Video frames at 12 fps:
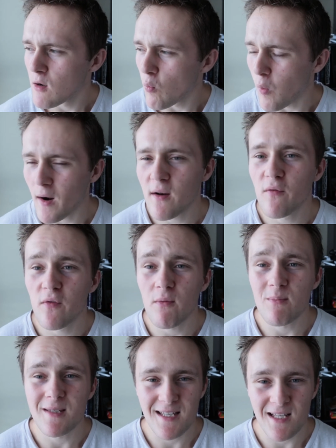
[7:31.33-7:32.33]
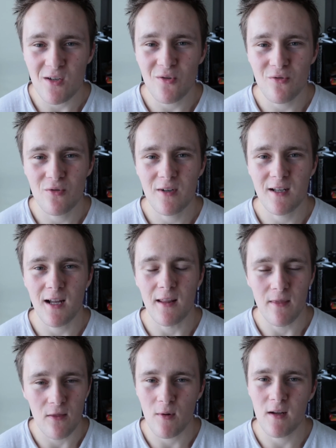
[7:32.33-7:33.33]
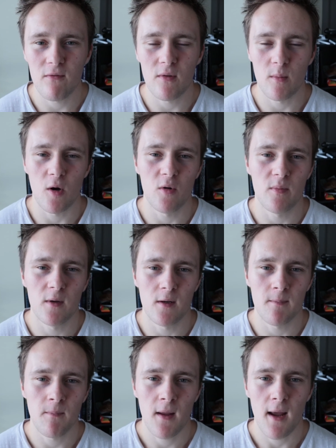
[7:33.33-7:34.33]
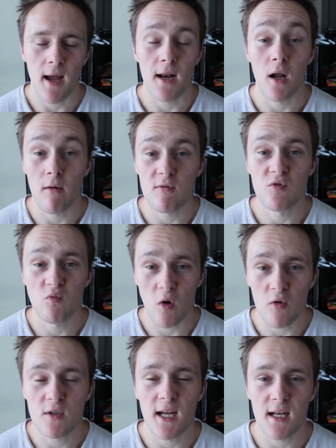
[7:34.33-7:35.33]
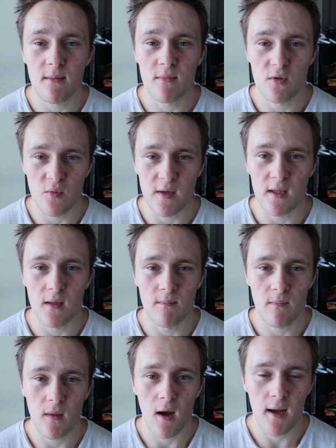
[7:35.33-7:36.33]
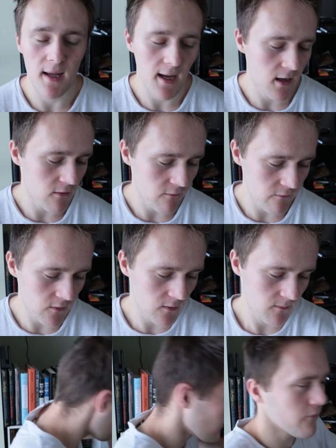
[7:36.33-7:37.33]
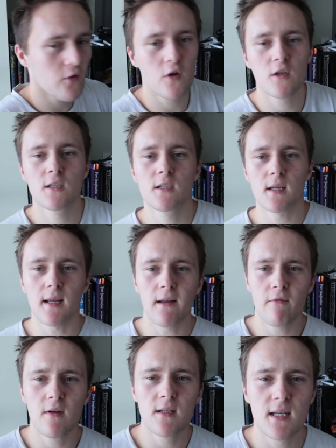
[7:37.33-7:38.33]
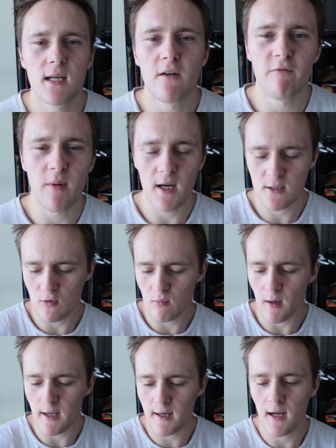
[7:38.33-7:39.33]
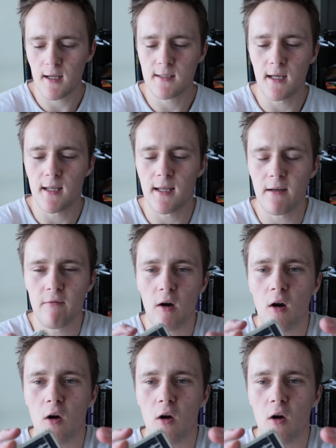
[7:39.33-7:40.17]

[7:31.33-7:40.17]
1 of them sealed and 3 of them open, and I was rotating between them. I have the first ever deck of bicycle playing cards I ever